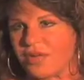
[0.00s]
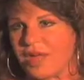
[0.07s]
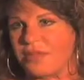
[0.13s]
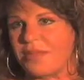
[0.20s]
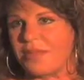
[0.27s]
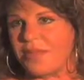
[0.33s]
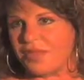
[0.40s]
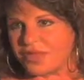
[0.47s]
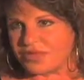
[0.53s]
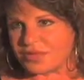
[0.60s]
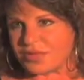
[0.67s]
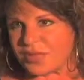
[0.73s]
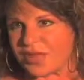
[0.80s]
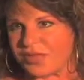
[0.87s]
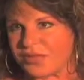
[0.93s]
my
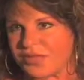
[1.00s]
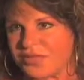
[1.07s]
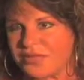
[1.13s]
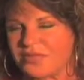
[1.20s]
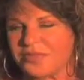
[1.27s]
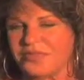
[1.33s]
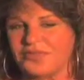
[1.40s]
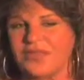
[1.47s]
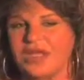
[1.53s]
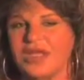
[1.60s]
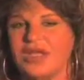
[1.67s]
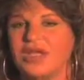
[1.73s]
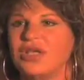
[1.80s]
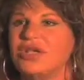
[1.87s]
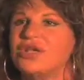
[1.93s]
mother's mother,
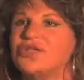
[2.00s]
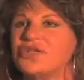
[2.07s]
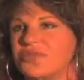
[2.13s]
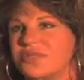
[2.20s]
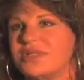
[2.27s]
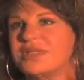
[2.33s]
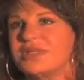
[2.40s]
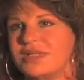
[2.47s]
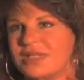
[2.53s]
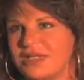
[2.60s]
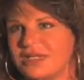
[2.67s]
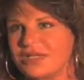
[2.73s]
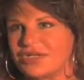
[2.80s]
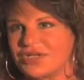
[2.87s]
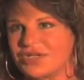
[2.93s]
took me to the
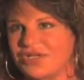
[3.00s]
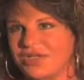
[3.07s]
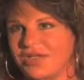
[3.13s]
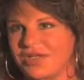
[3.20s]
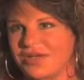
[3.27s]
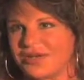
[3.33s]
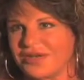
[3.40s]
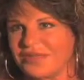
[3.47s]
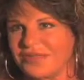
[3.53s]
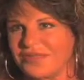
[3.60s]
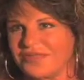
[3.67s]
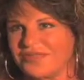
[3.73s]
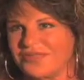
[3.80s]
Yiddish theater.